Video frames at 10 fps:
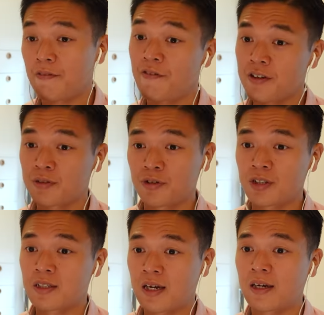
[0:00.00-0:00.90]
at first was
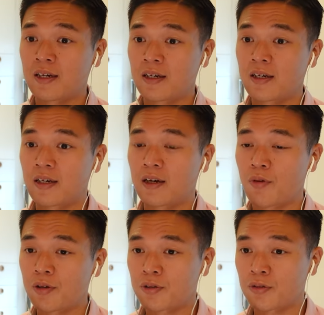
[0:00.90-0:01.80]
just like, I
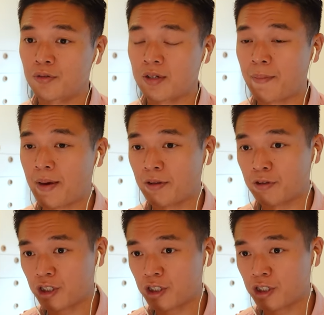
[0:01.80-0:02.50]
want to get back into